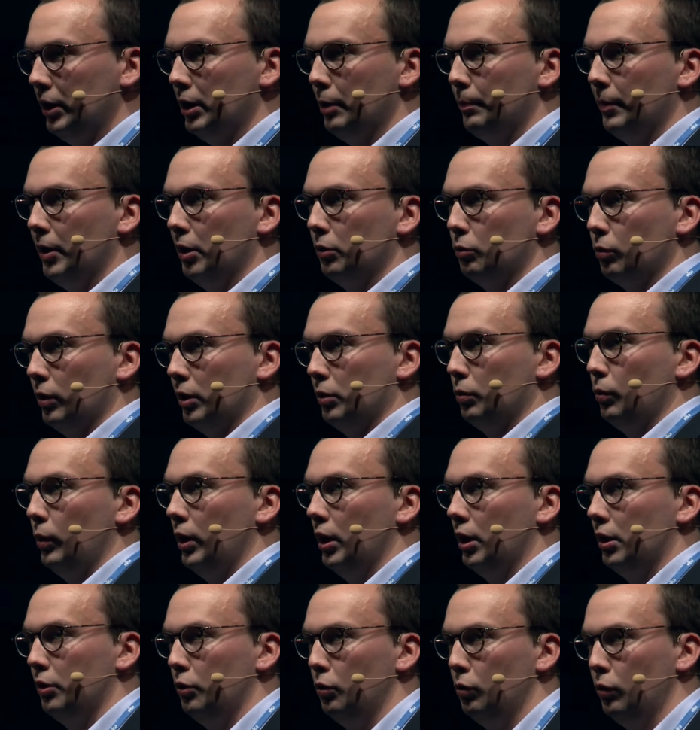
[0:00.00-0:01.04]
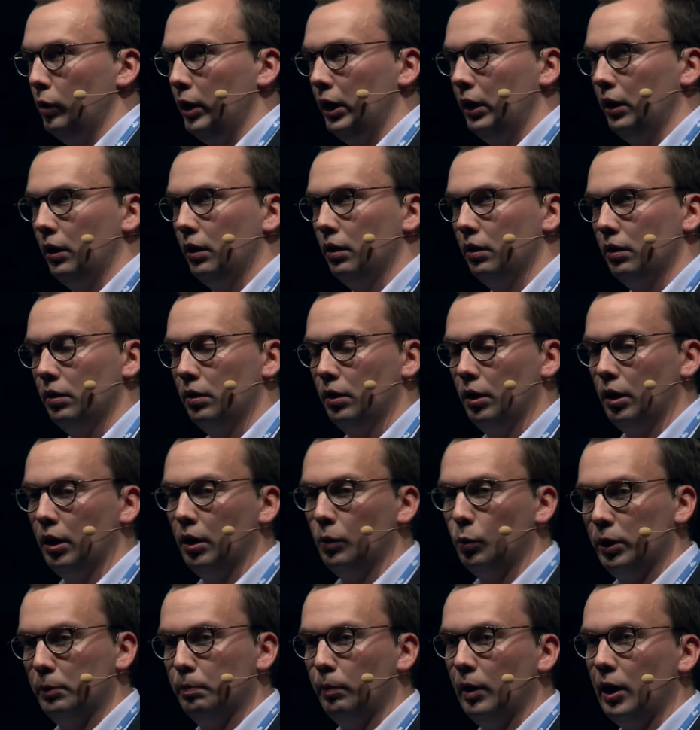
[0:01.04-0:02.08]
a little bit about what we are doing
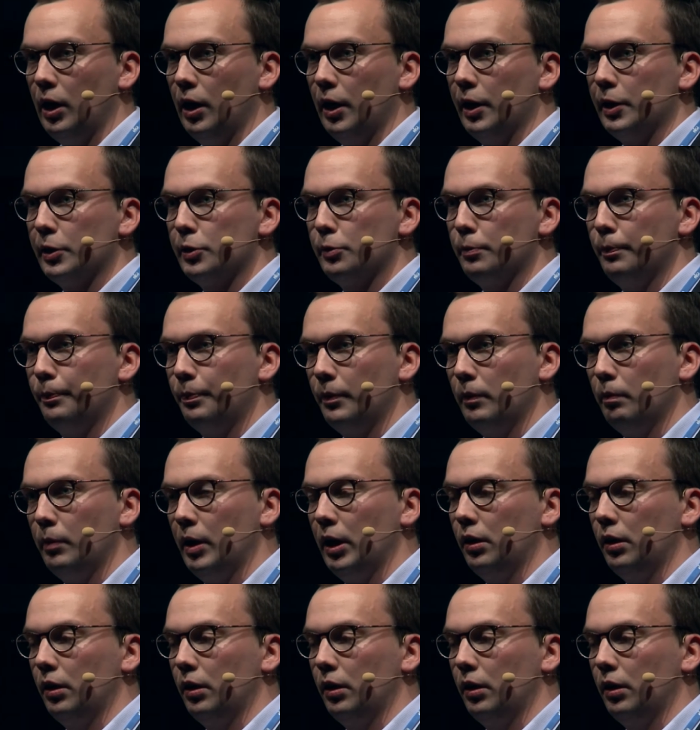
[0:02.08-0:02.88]
uh, with Blaast,